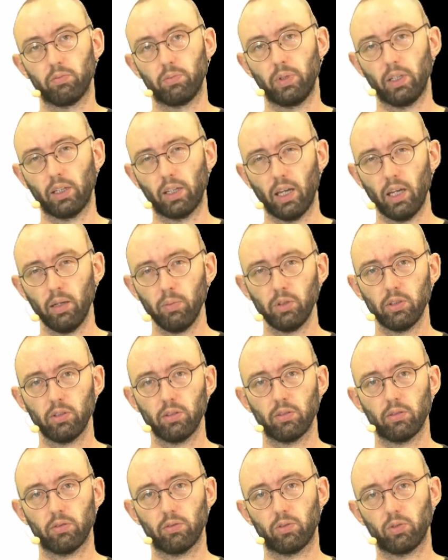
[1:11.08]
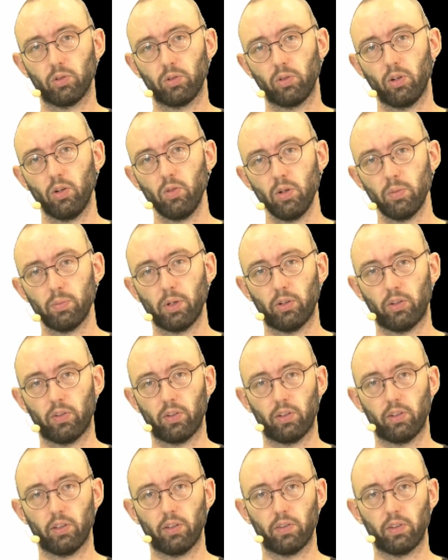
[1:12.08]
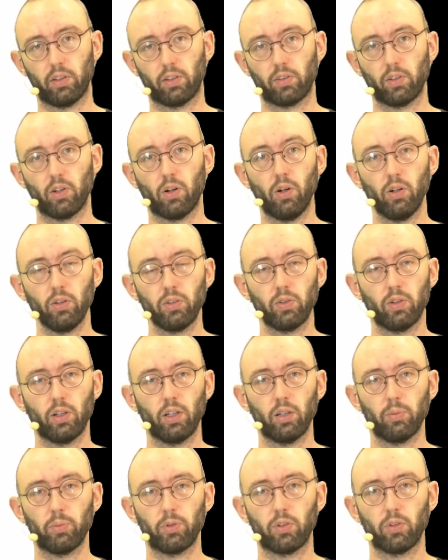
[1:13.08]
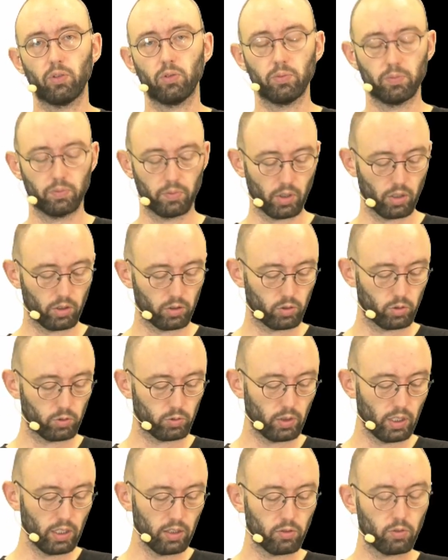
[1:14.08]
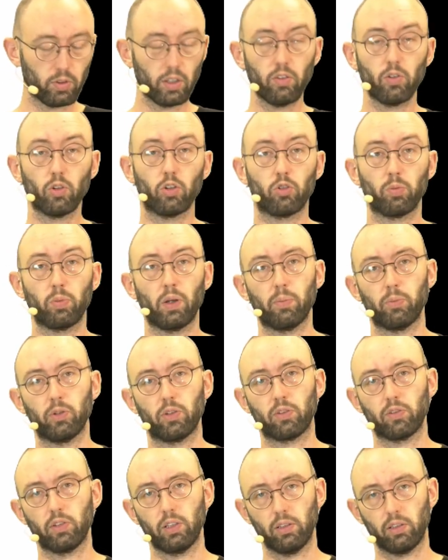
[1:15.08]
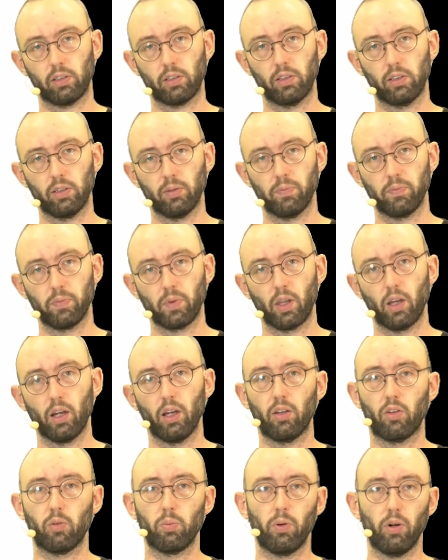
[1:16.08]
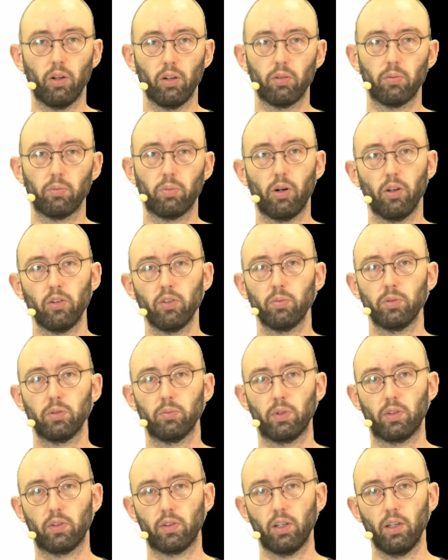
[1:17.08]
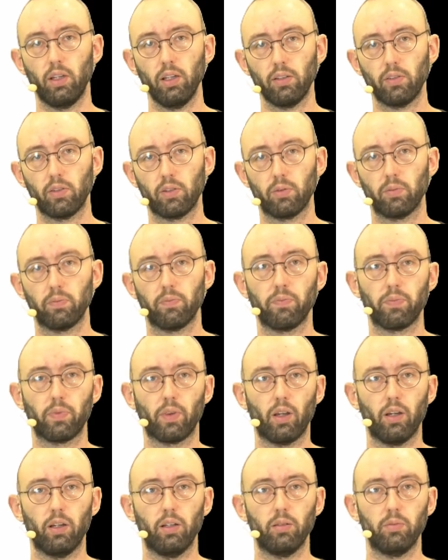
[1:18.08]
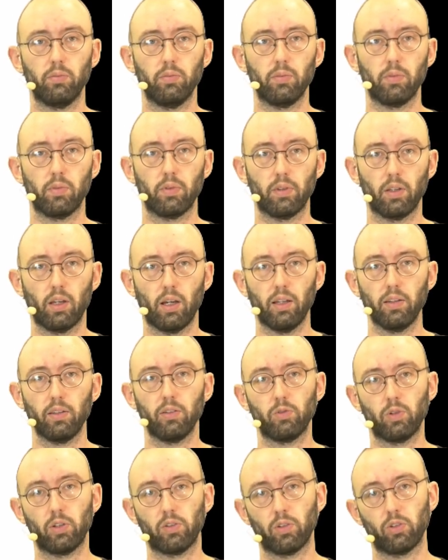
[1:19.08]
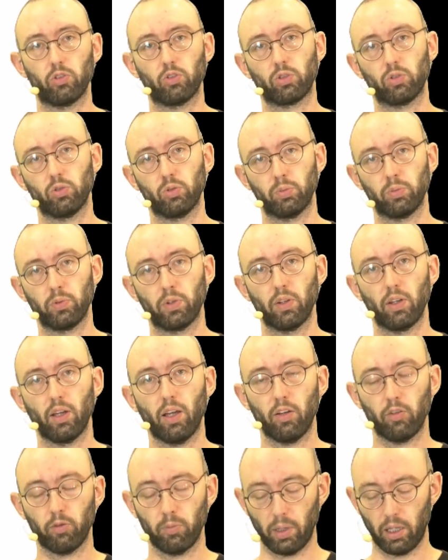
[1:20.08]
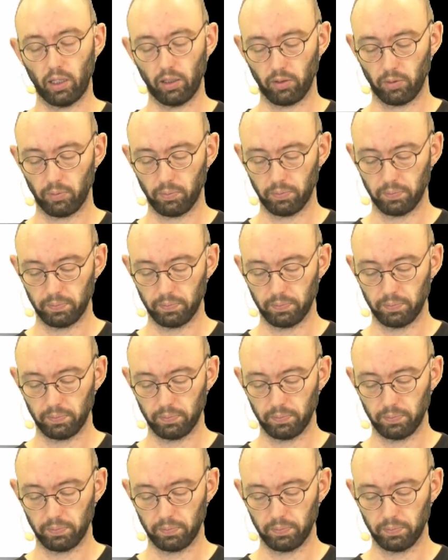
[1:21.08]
Being able to know about statistics also helps you to read research papers critically and spot possible mistakes other research groups have made.